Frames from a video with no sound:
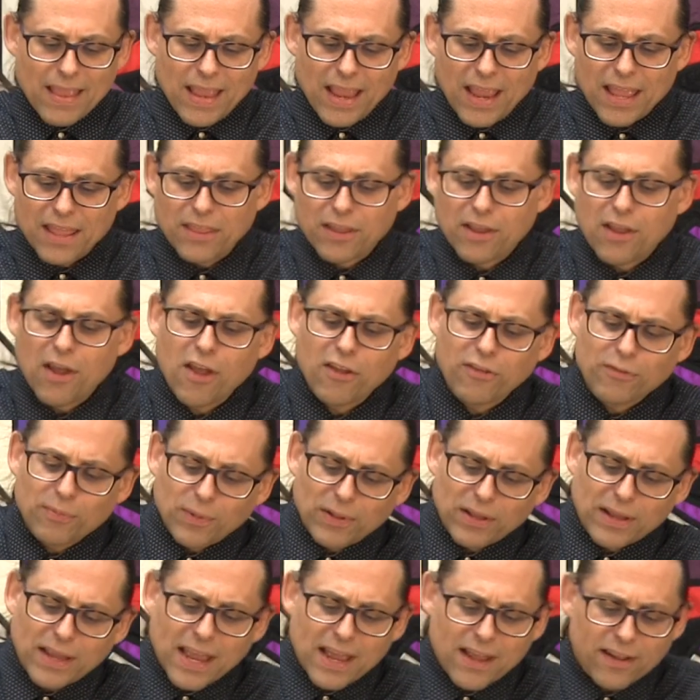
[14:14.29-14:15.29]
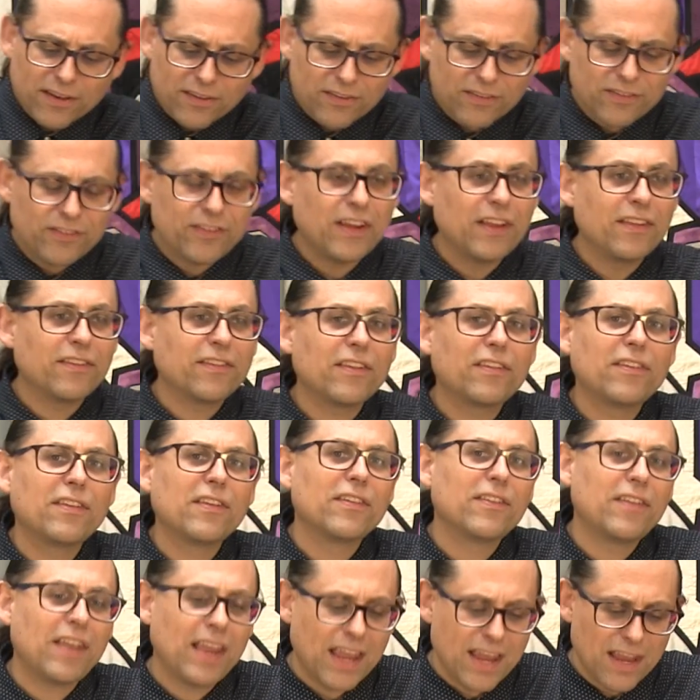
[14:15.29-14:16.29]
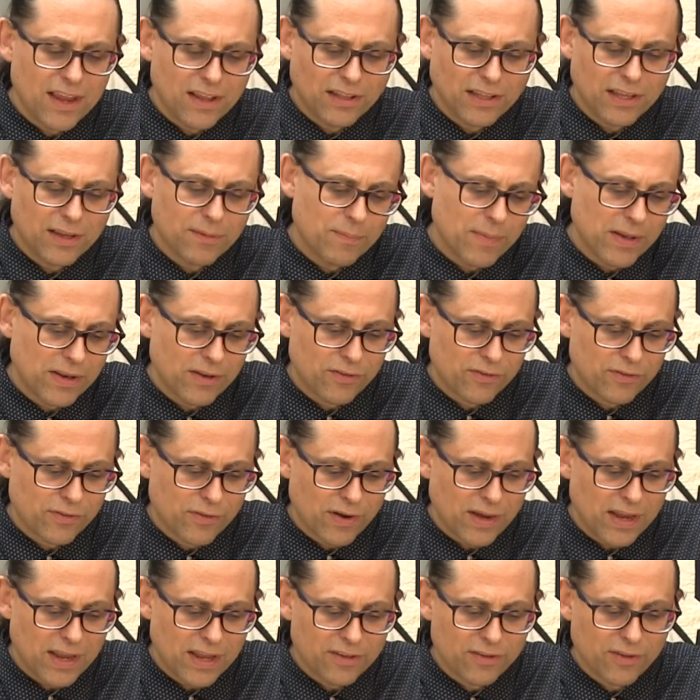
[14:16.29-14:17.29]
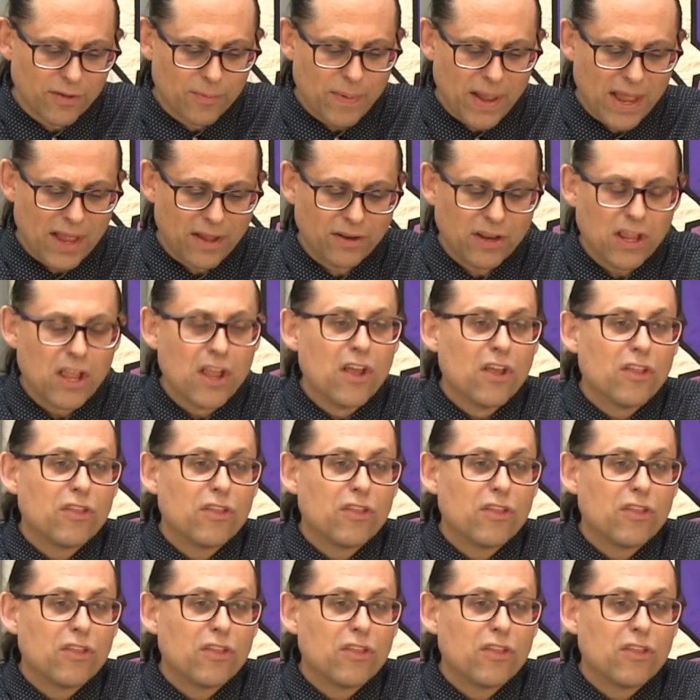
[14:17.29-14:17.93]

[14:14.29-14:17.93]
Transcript: In the gospel accounts, Jesus' healing ministry is about